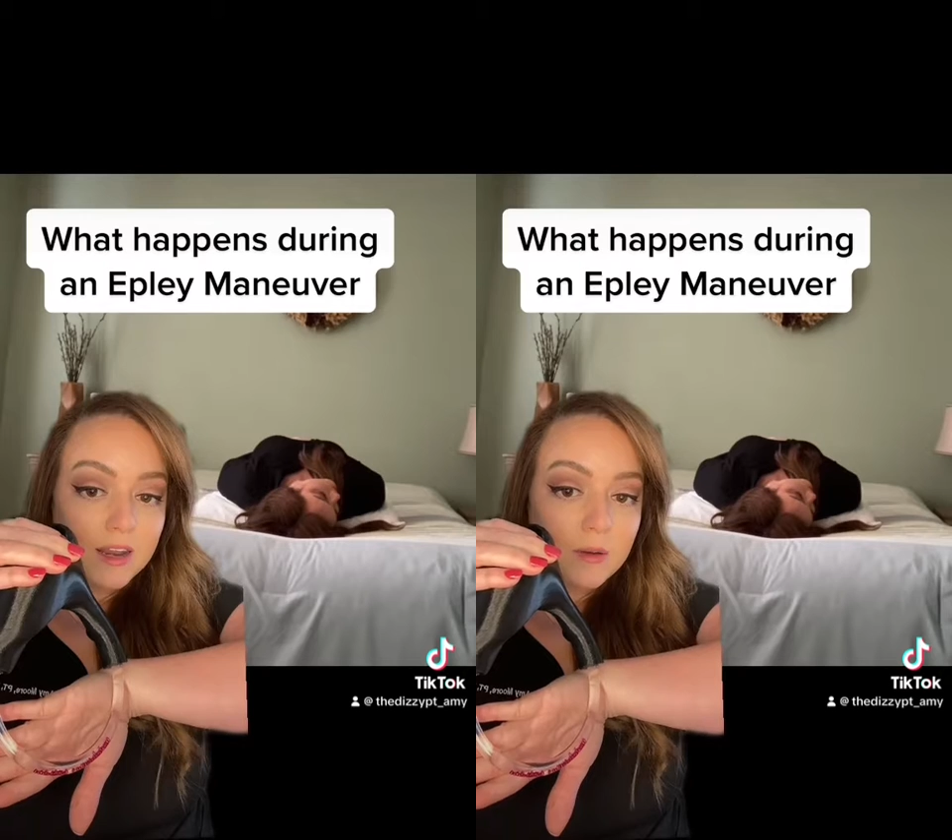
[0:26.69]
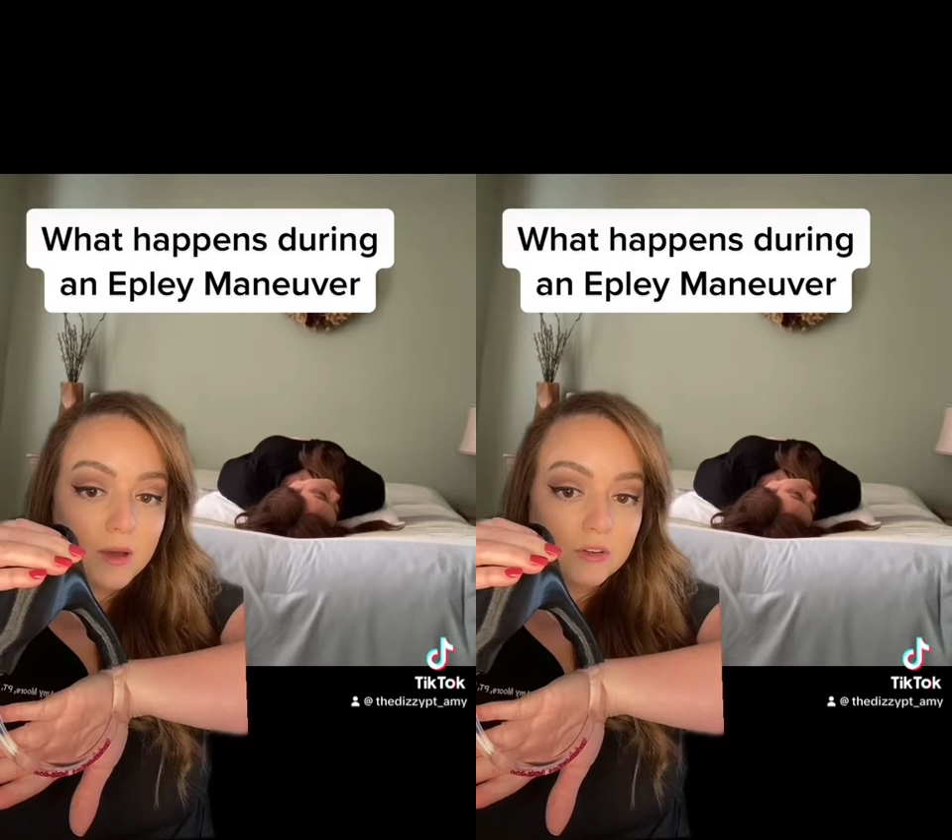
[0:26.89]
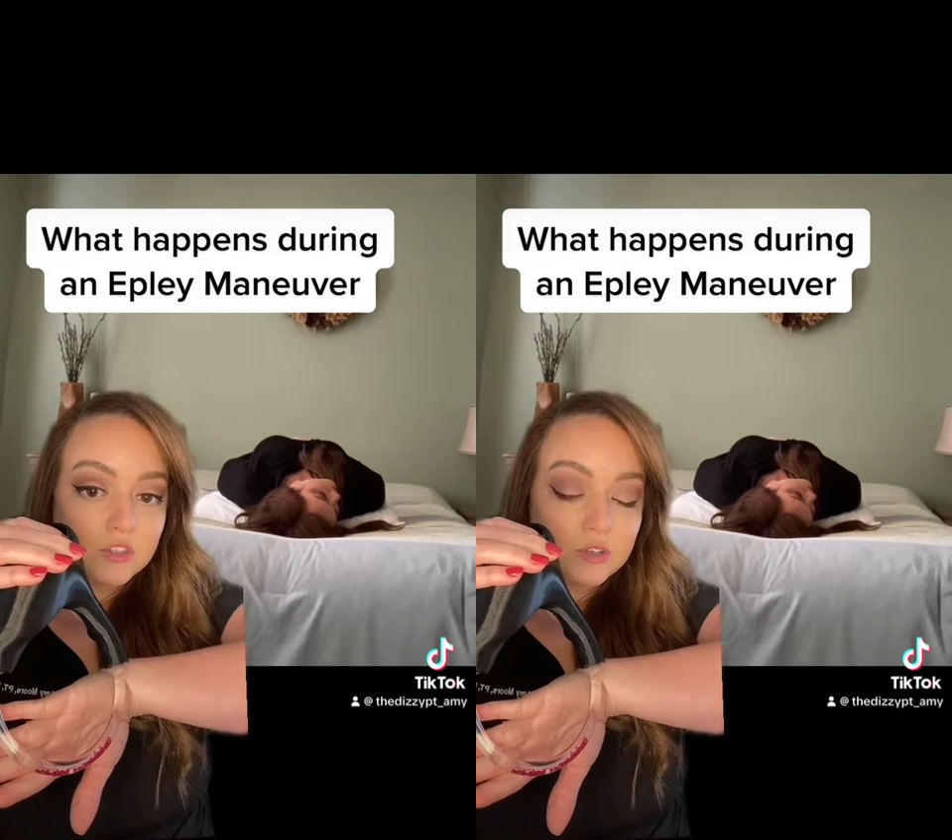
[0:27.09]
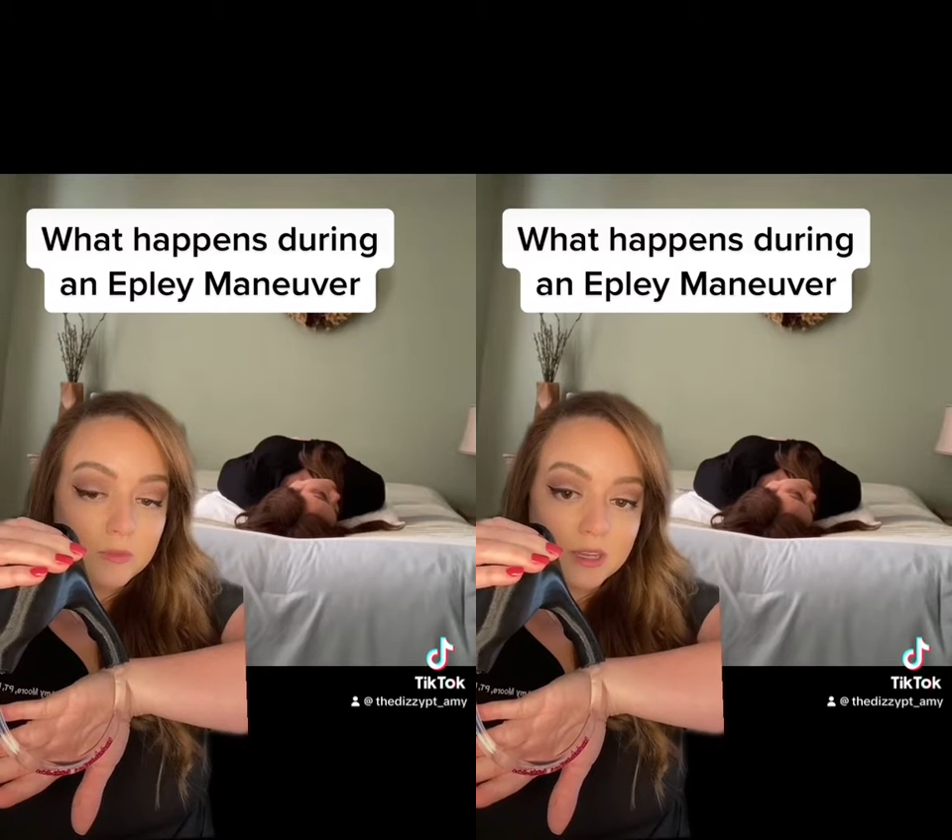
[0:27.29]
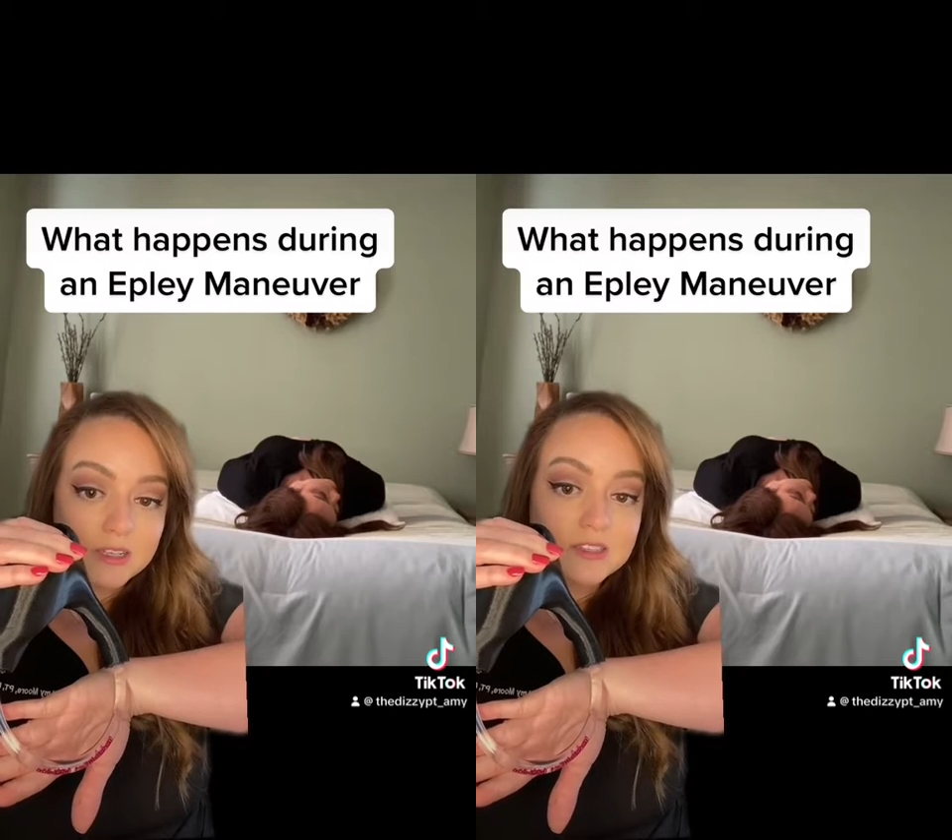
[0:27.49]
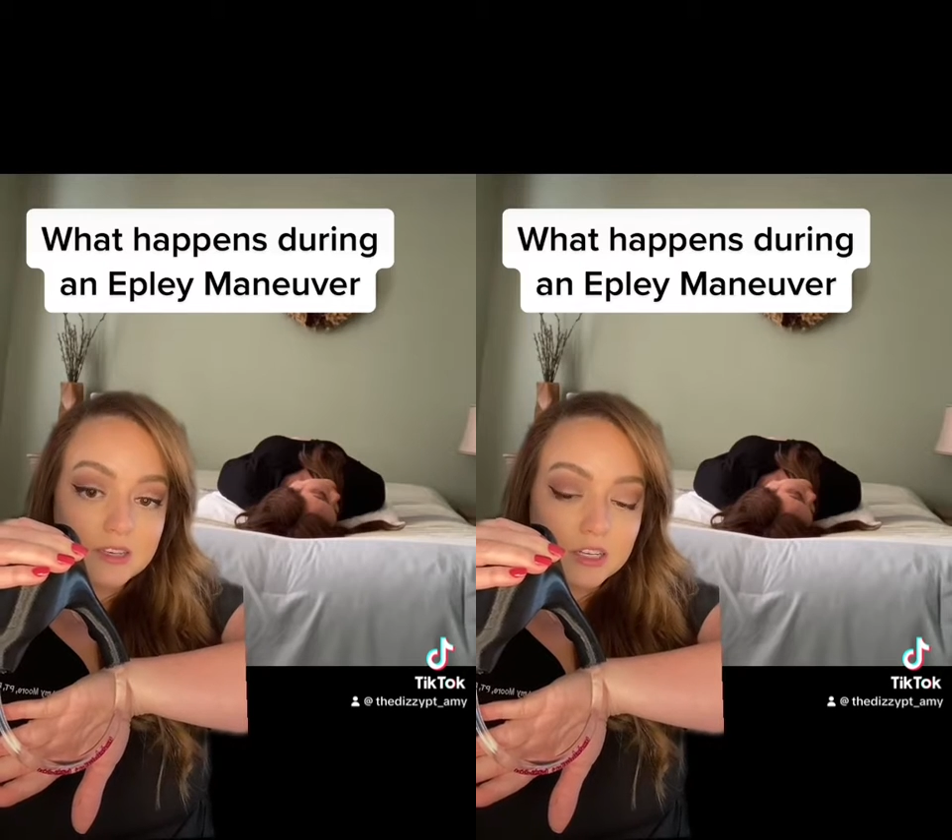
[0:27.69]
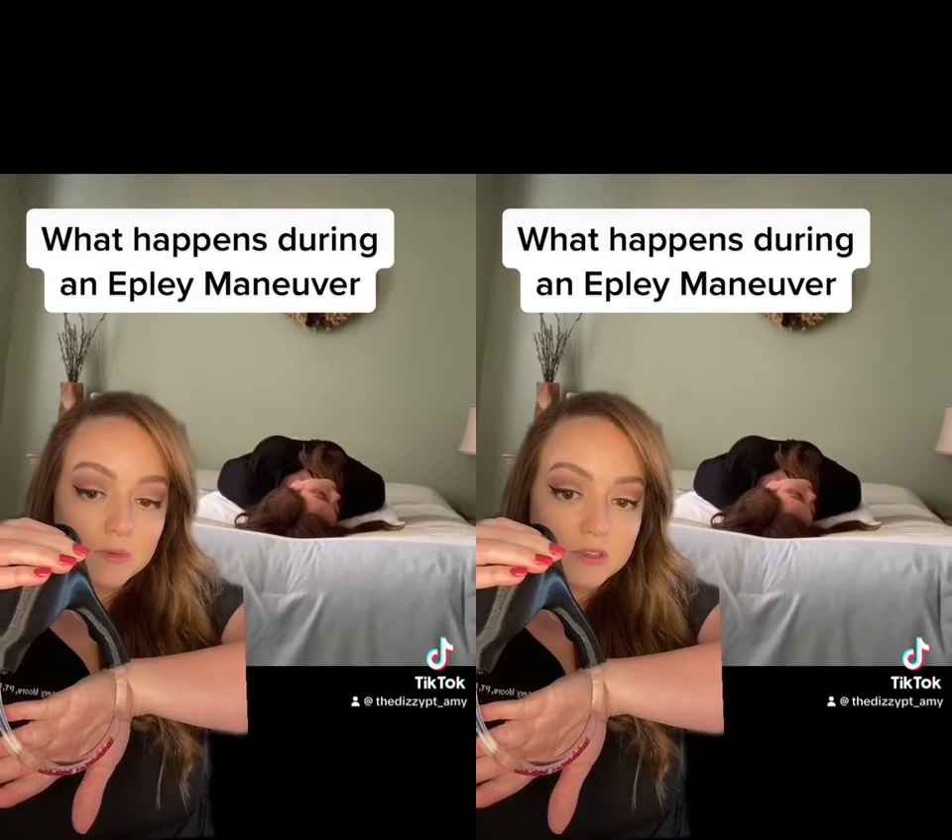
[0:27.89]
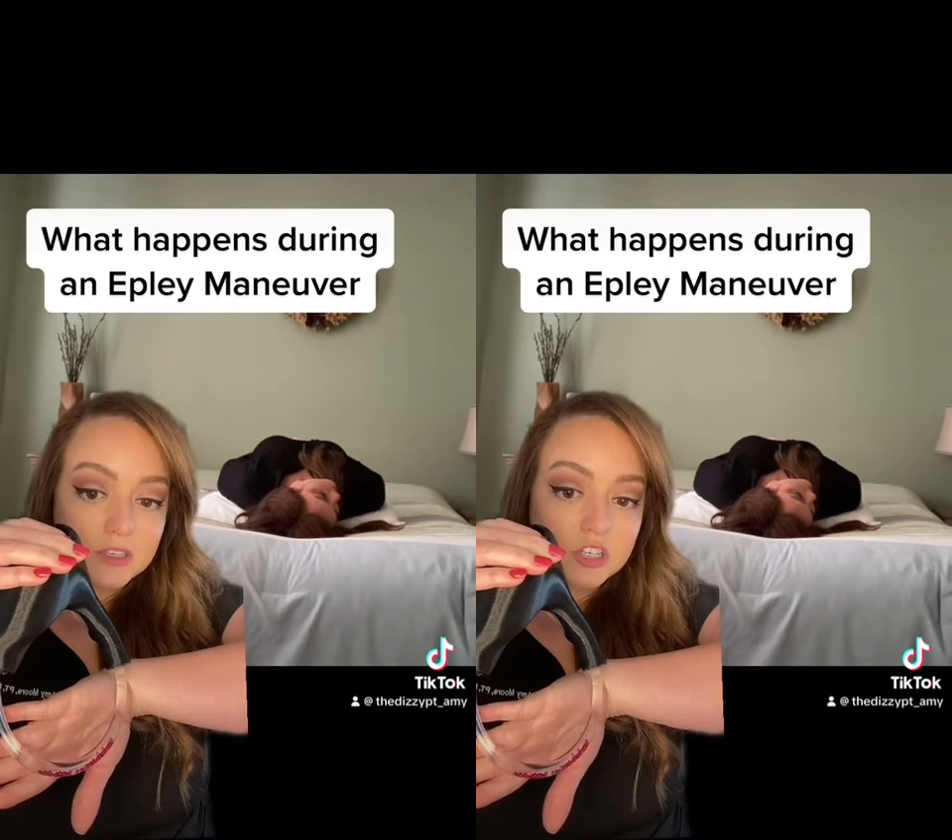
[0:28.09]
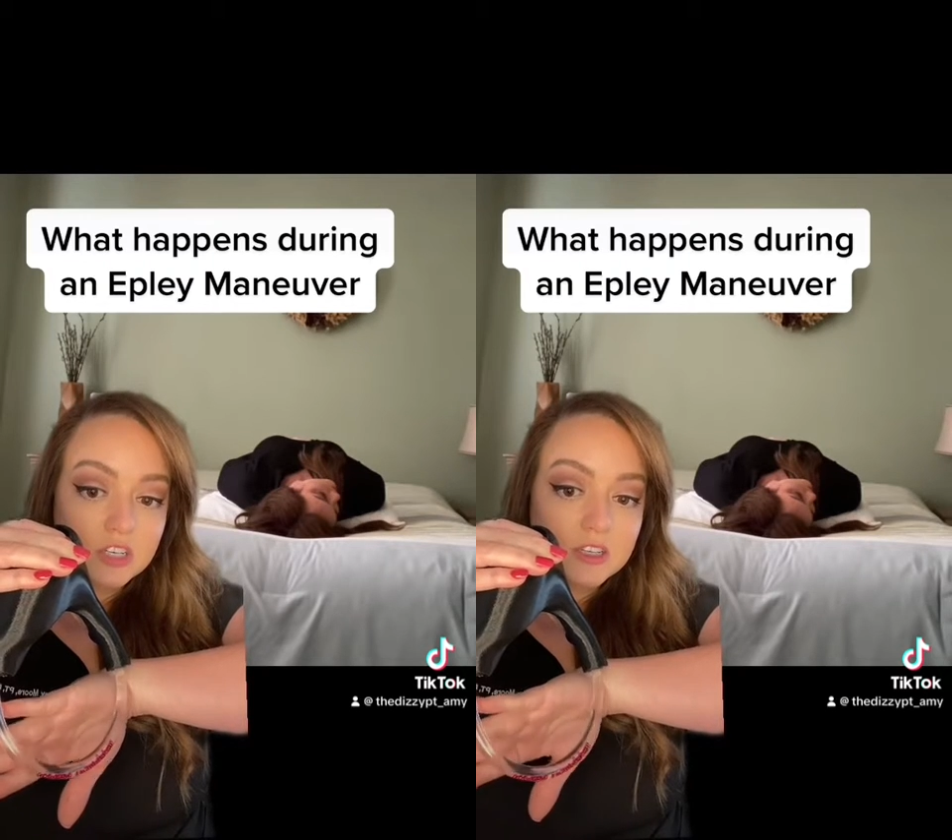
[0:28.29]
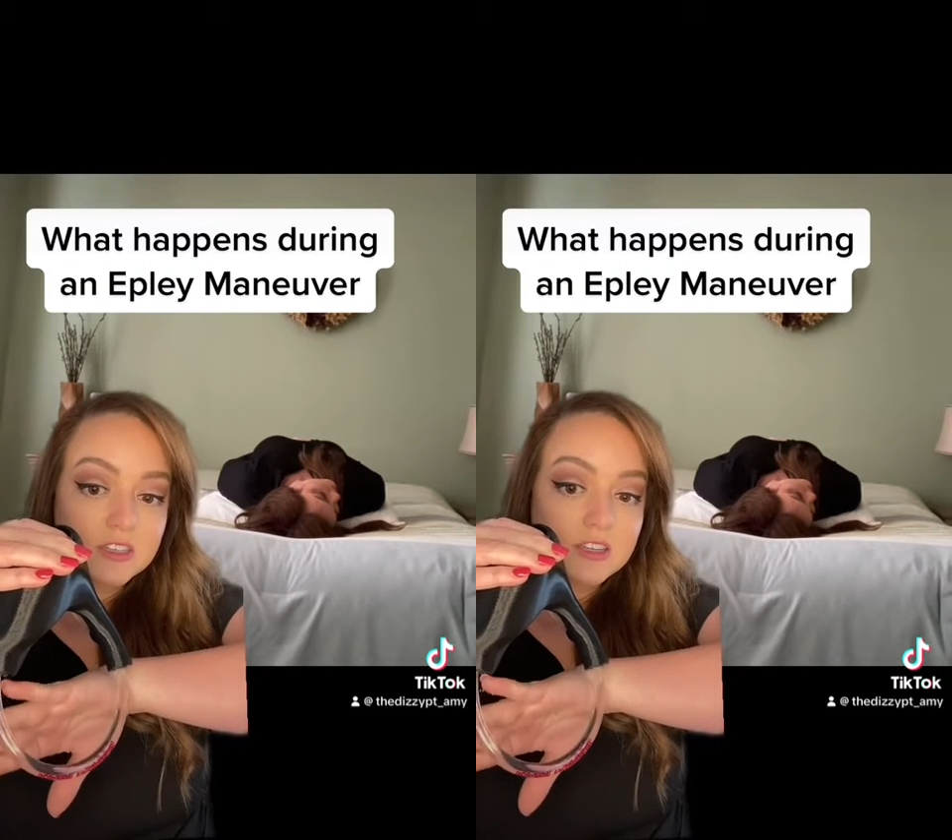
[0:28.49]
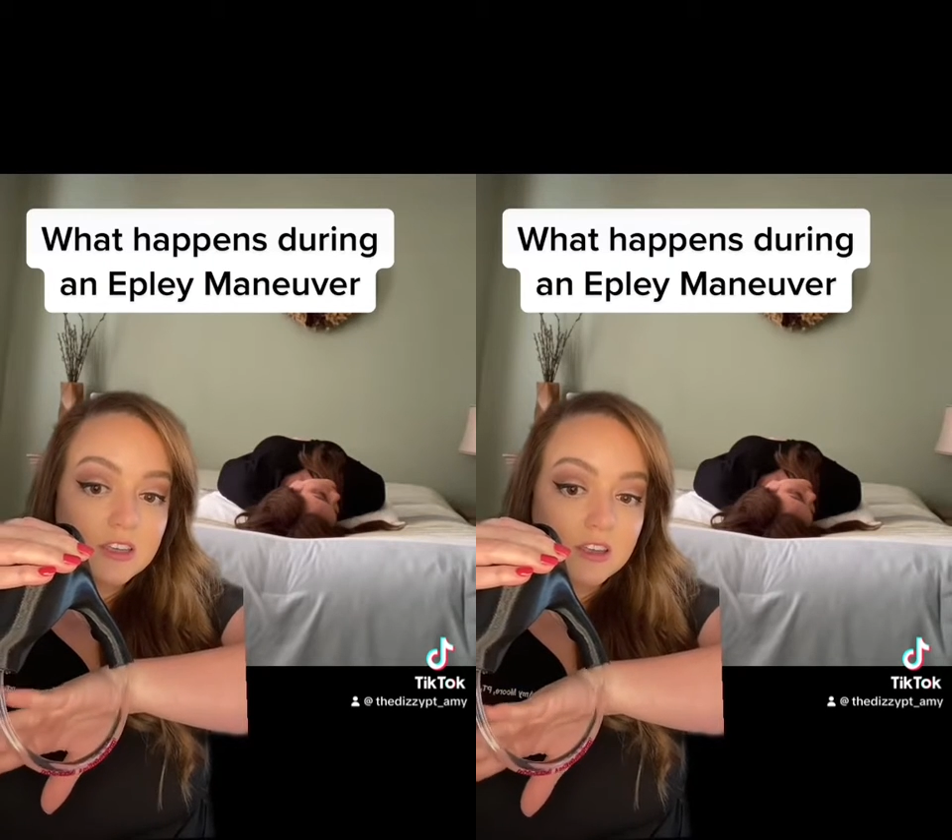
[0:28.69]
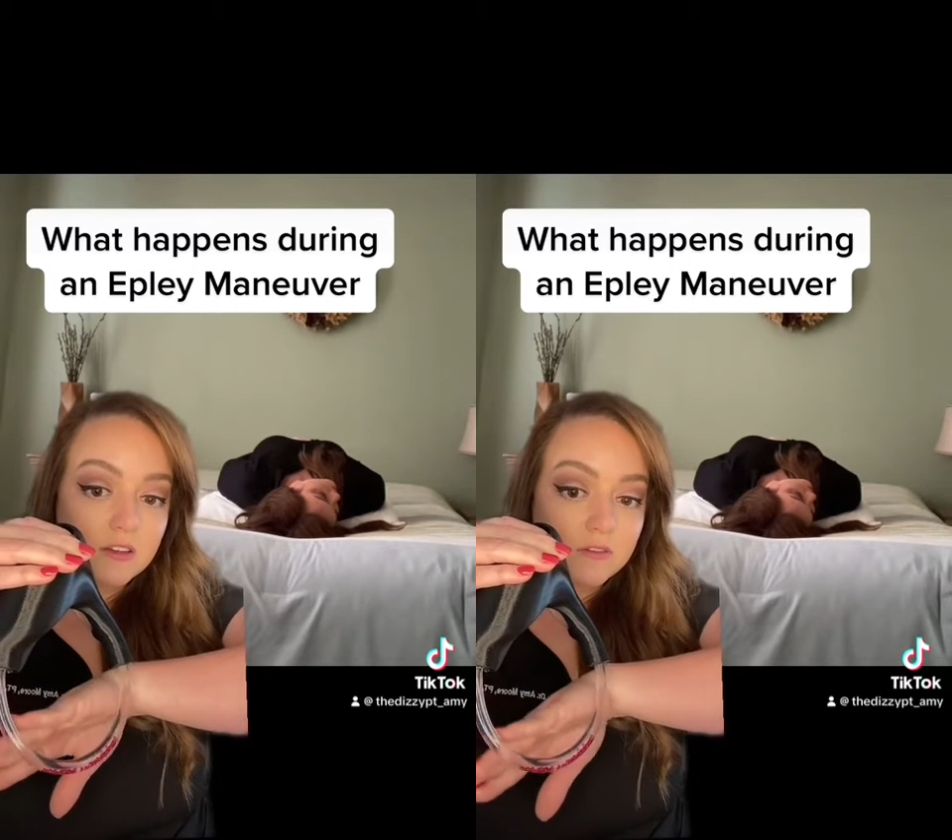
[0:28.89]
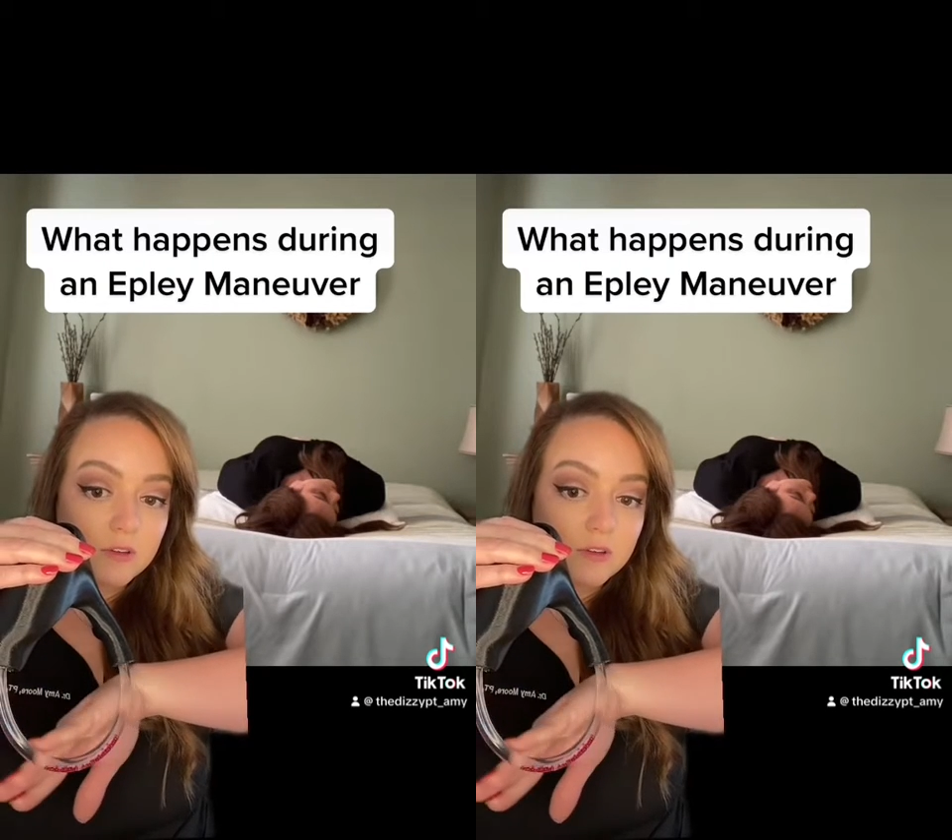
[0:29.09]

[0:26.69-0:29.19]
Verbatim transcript: about two minutes in each position is to give